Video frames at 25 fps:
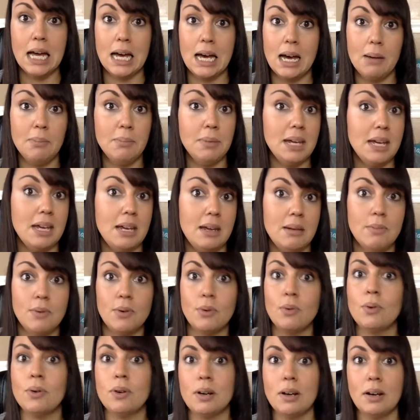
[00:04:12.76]
a meme
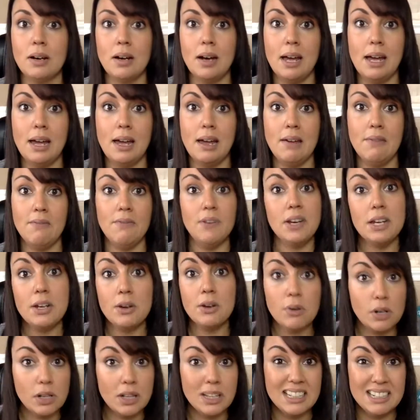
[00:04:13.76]
or a video
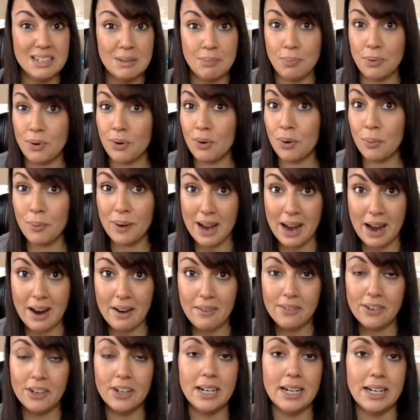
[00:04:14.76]
clip or
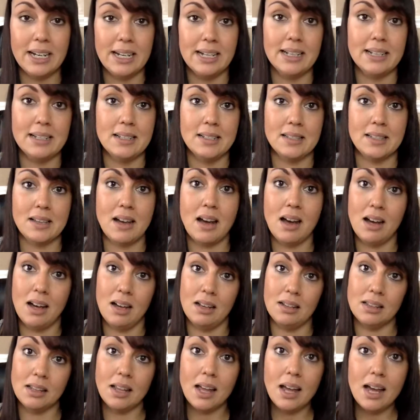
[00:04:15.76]
whatever it is
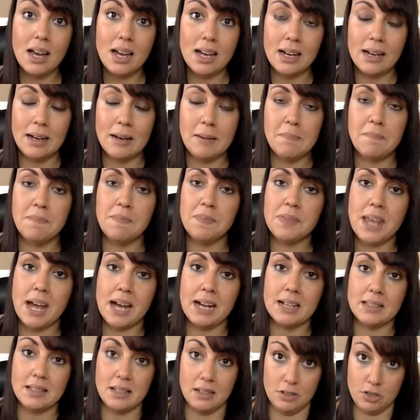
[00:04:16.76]
online
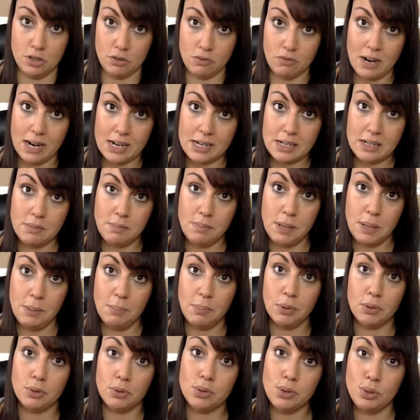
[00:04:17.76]
that's directing
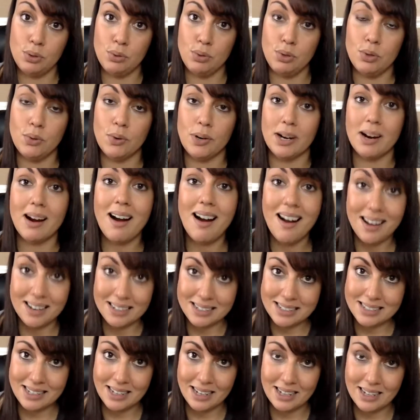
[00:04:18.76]
people to your
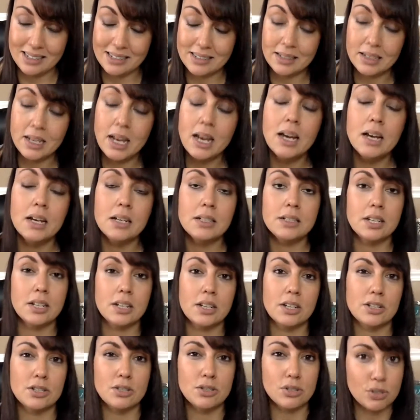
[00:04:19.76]
content to
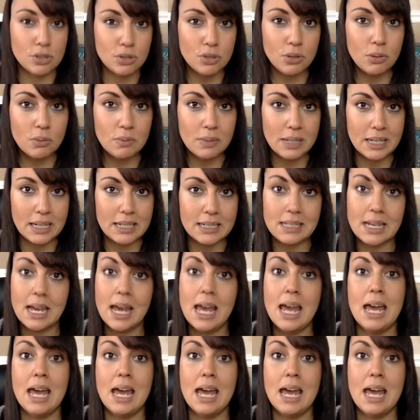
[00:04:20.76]
consume it,